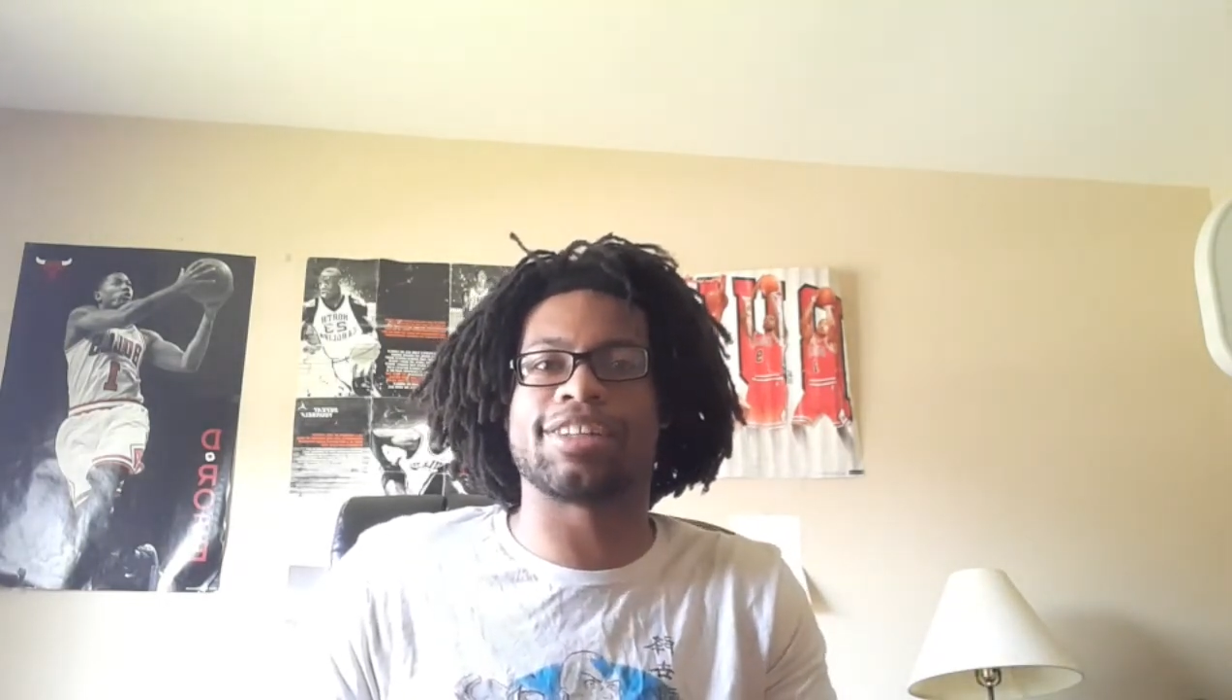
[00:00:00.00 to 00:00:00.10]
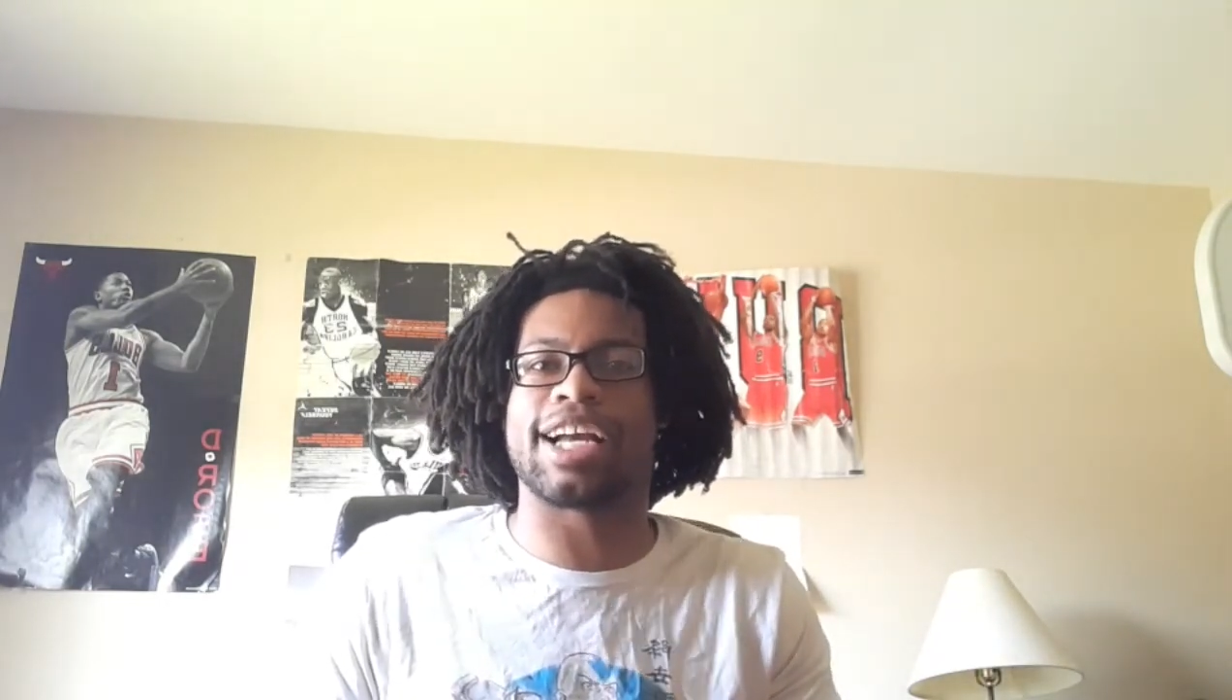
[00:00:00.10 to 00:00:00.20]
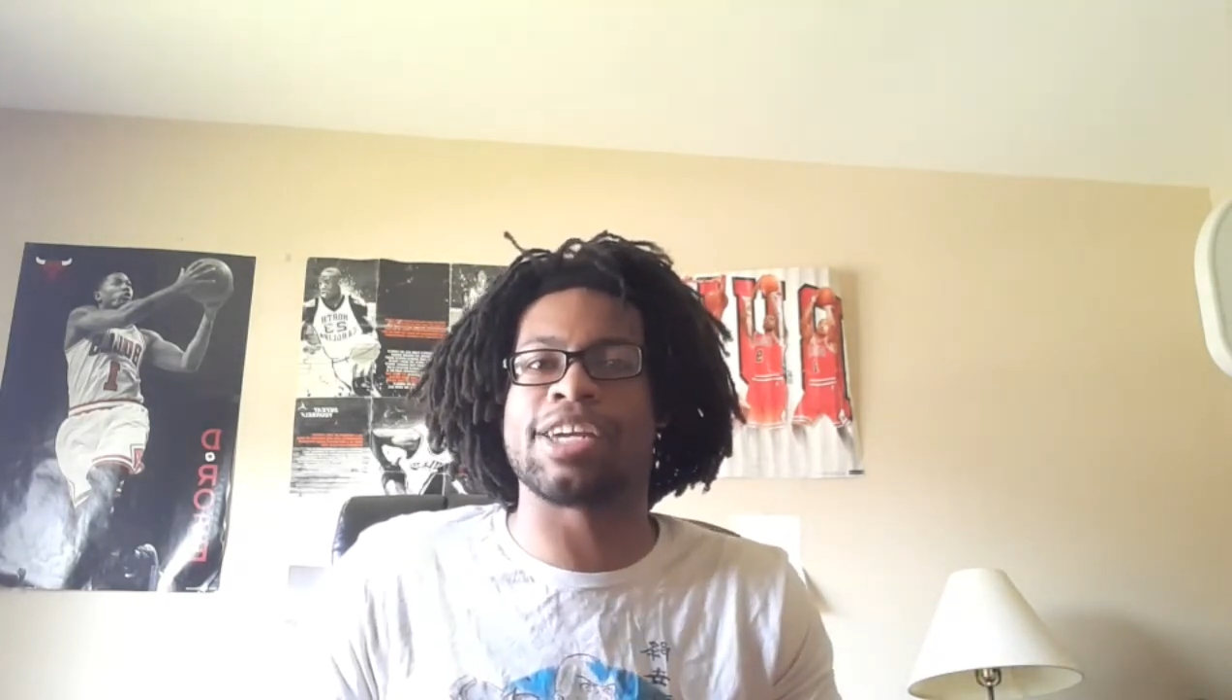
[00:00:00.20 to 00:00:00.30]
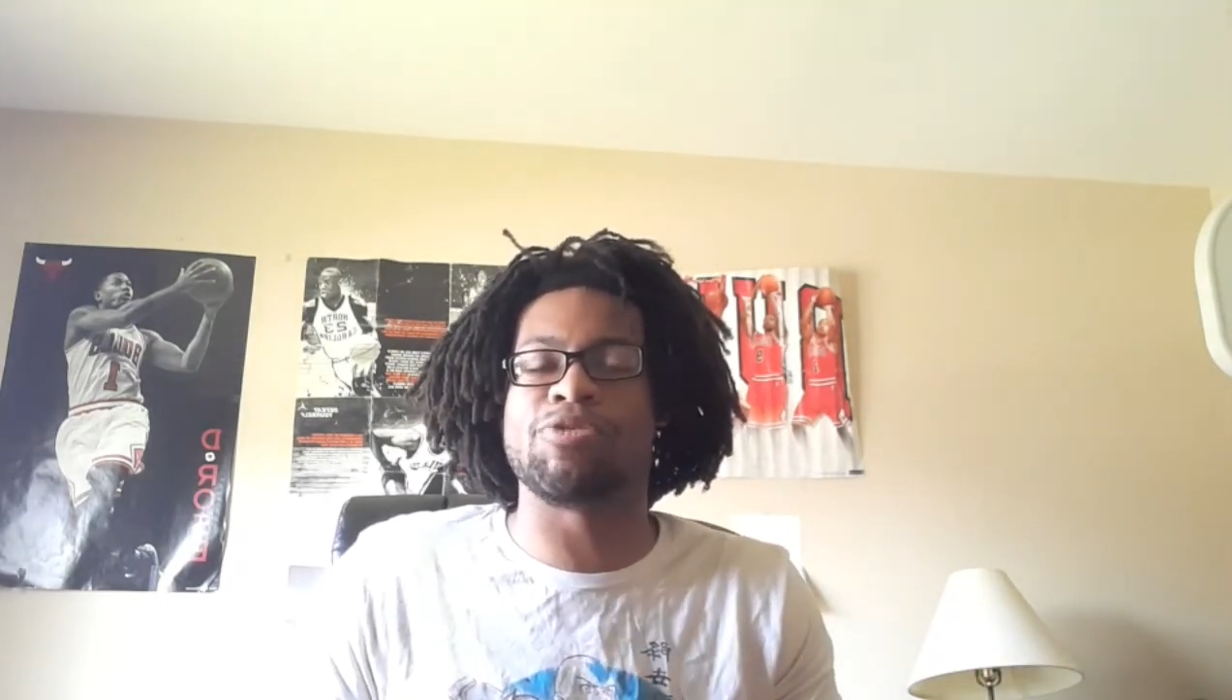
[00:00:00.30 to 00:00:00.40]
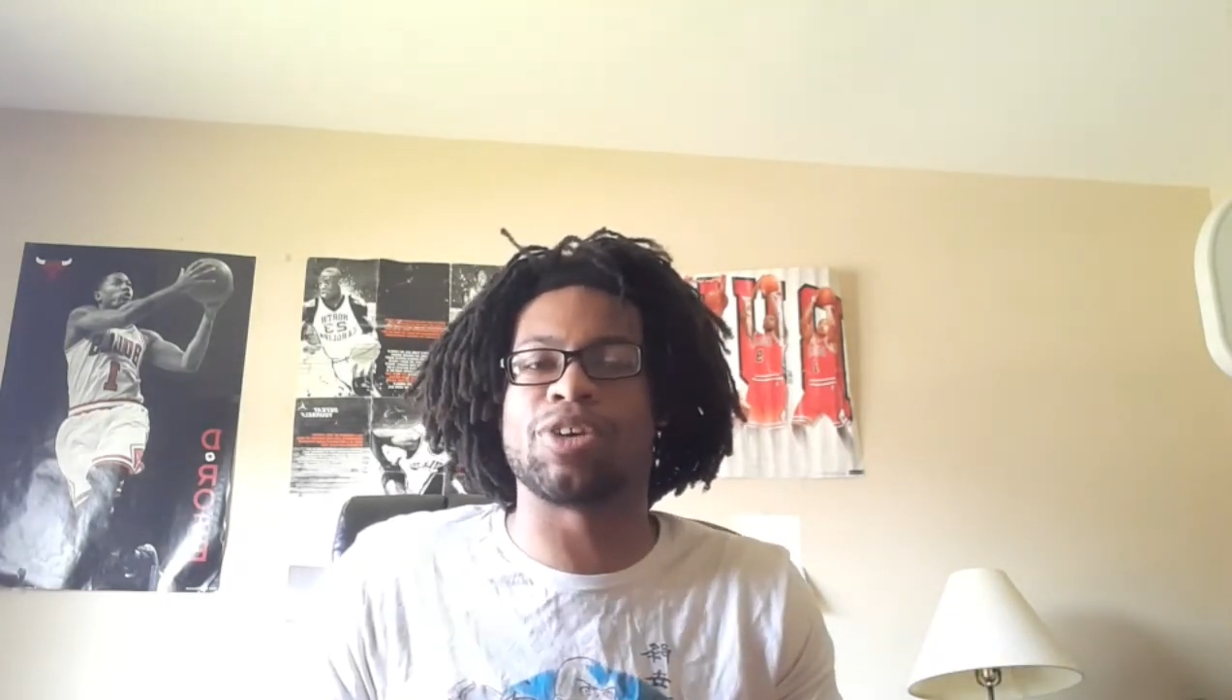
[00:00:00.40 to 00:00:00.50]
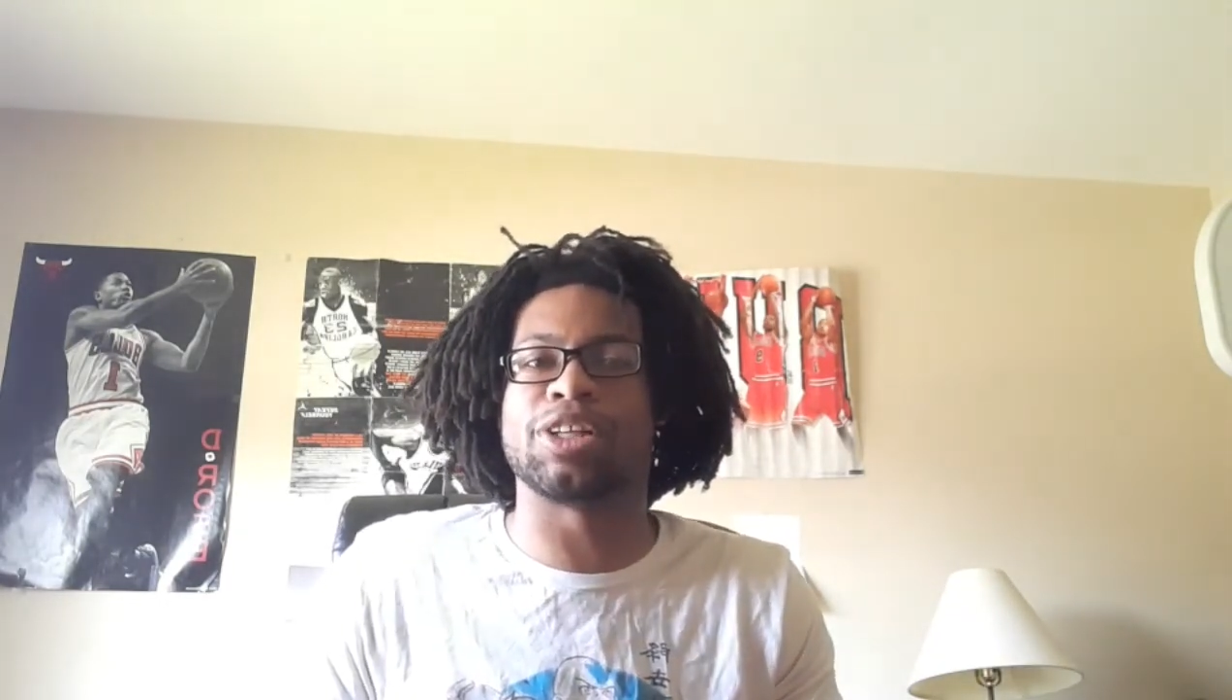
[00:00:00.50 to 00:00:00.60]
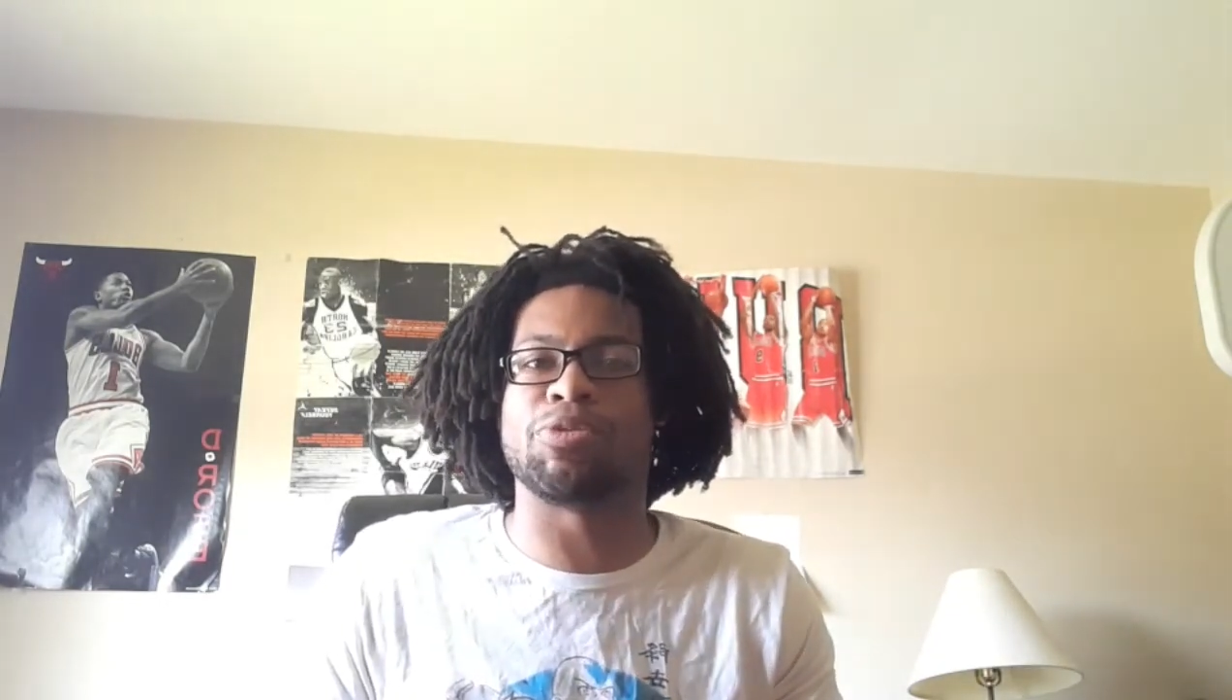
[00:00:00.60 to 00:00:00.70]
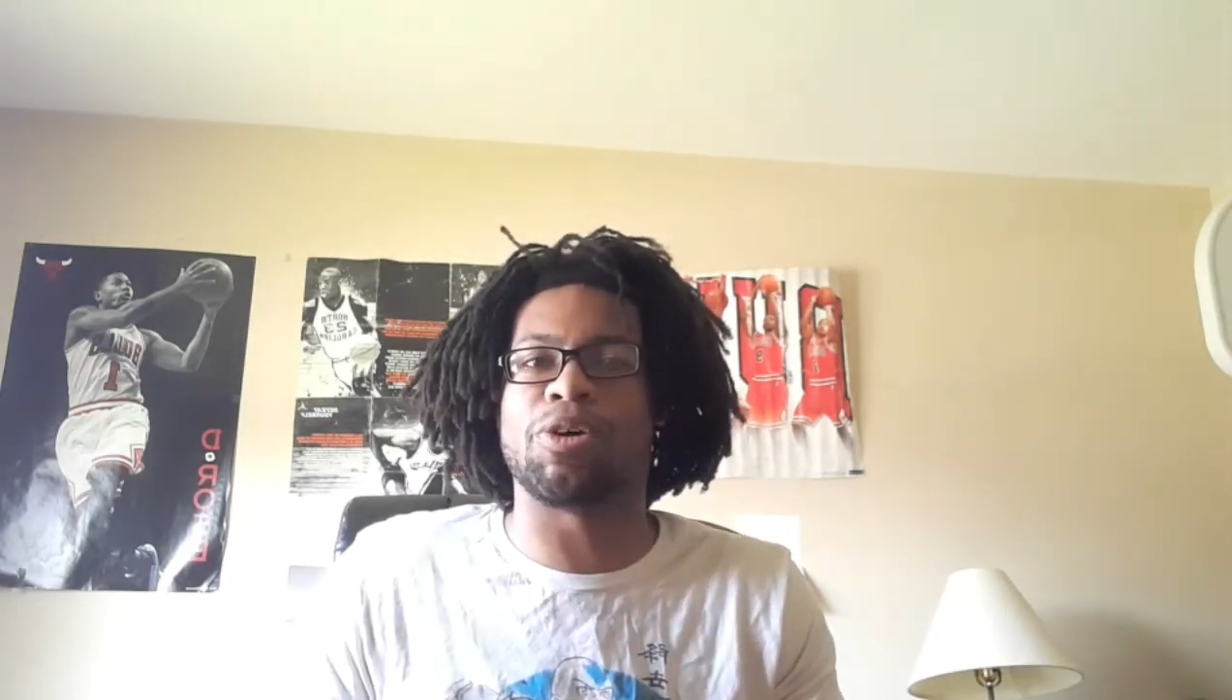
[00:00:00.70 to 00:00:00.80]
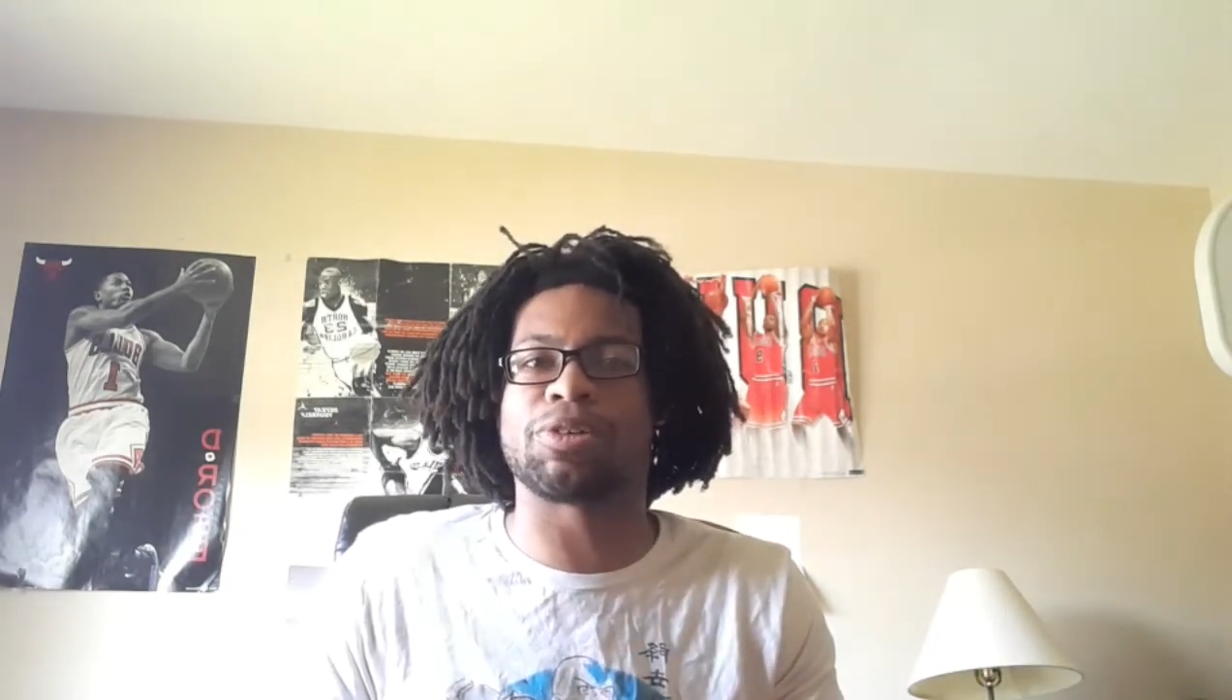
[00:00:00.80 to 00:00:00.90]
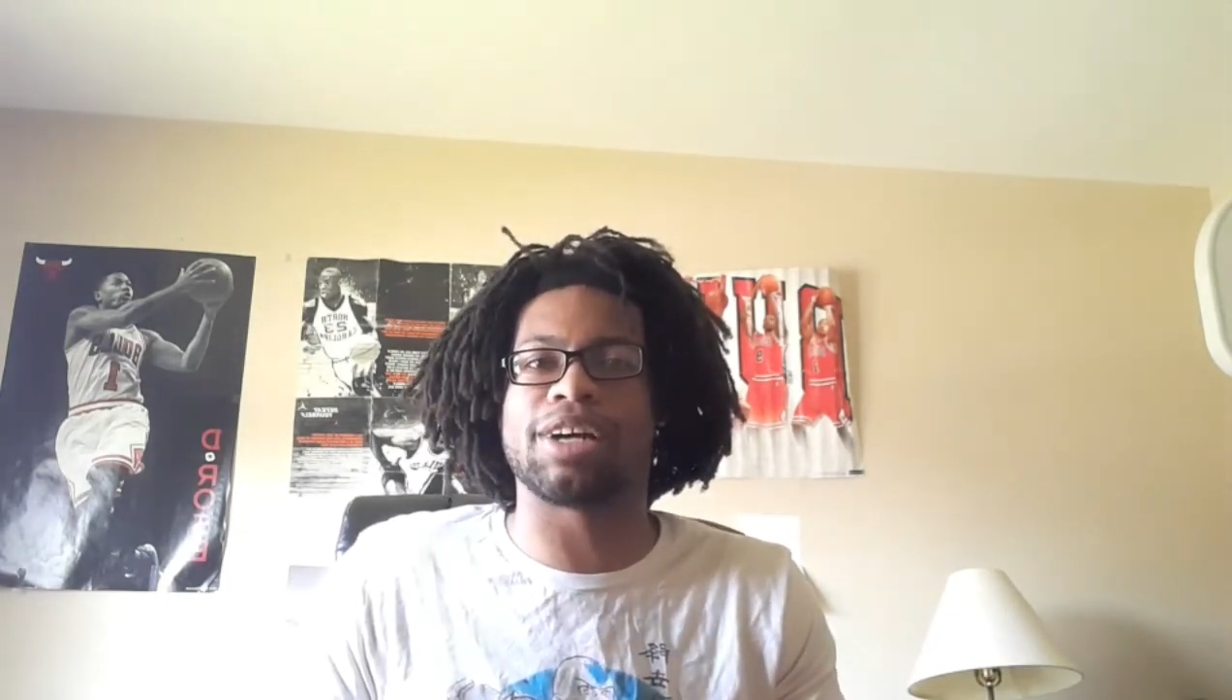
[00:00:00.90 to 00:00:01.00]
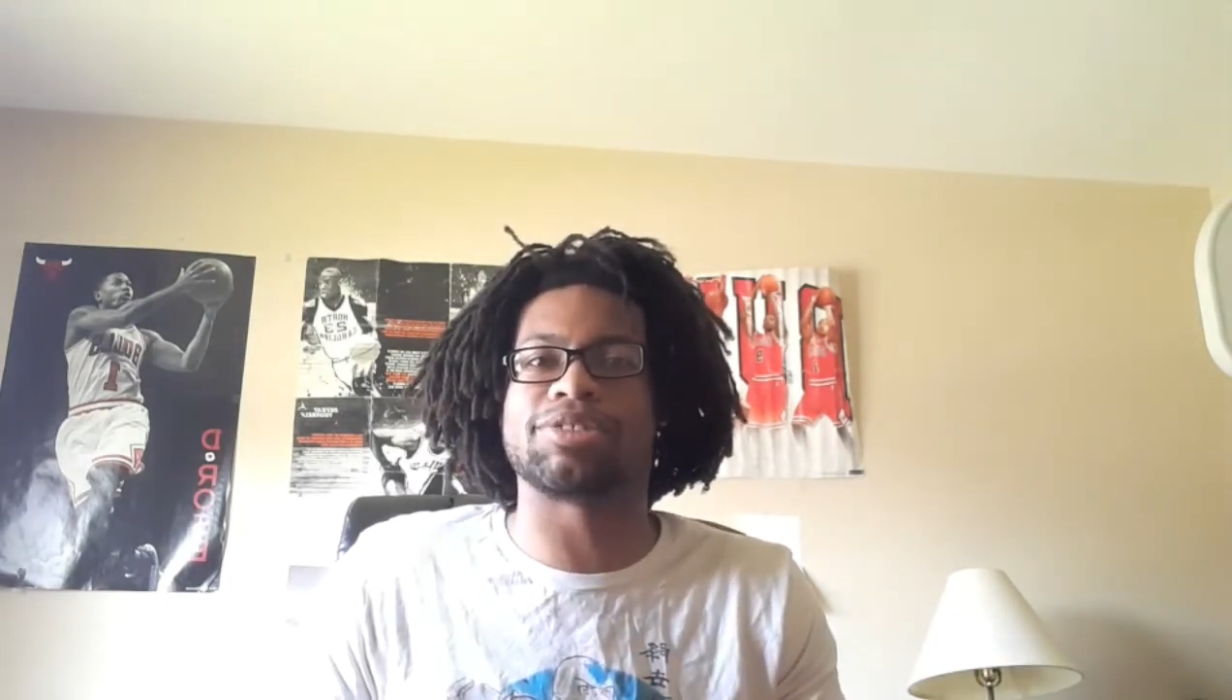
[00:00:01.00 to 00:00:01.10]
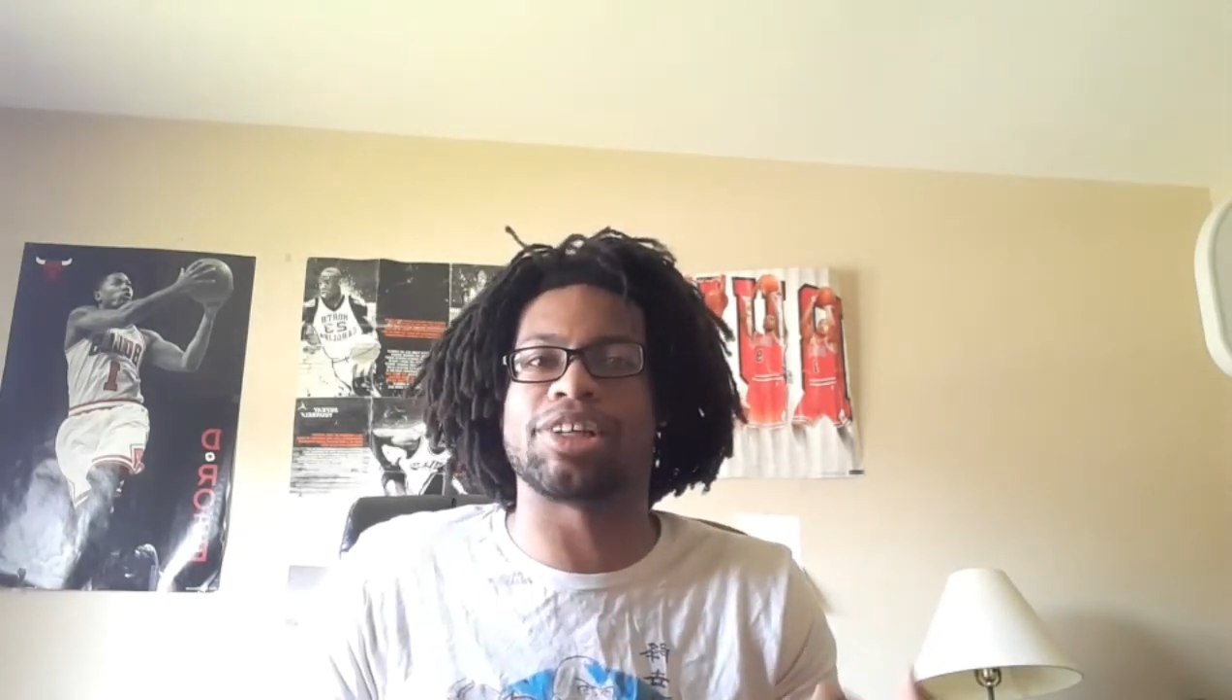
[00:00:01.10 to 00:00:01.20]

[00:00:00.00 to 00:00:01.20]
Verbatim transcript: Like he really woke up